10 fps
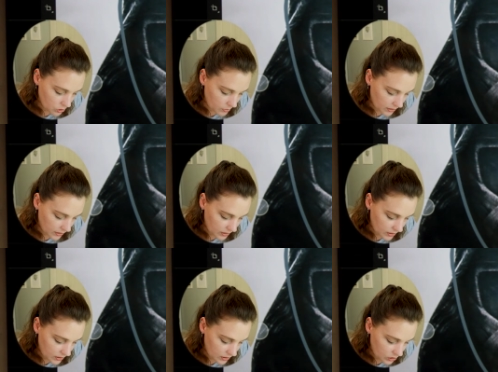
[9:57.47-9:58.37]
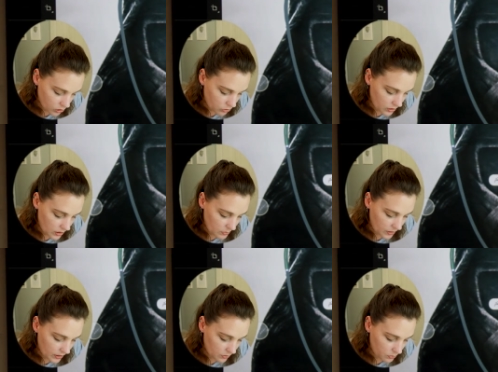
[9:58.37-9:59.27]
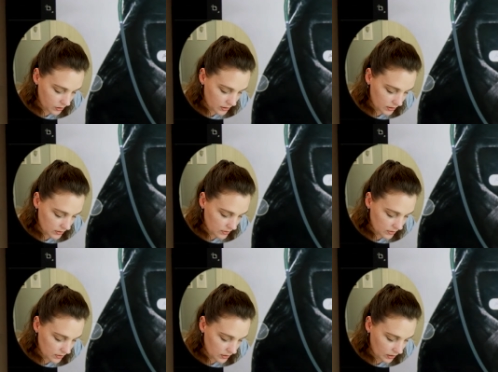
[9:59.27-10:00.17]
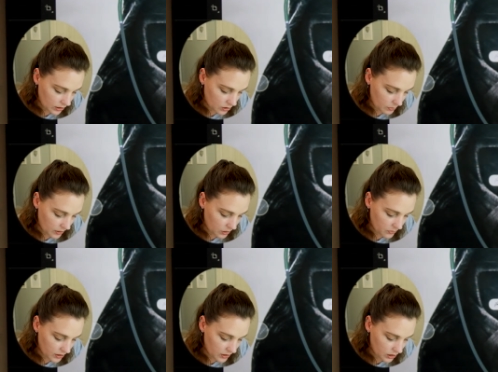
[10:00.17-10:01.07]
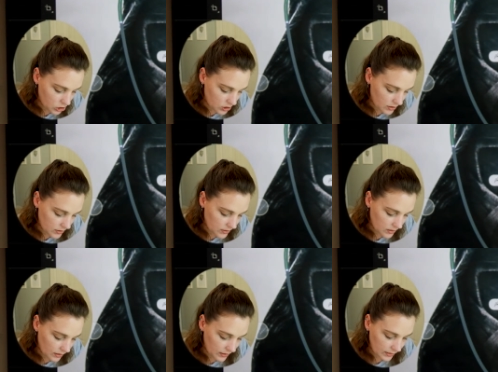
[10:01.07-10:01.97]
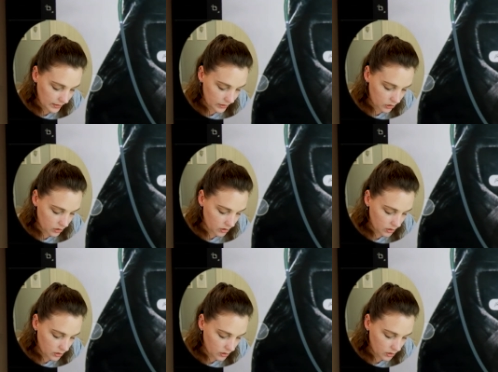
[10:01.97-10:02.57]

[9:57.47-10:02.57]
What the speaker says: back in and create the pathways, connect the pathway connections later